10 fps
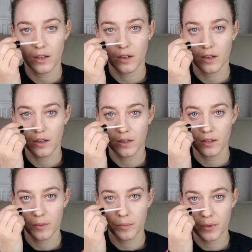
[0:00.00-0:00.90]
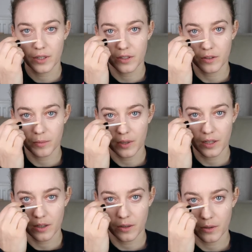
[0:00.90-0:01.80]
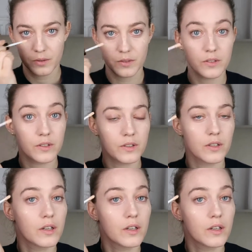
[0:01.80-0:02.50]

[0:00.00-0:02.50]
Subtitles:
on the bridge of my nose,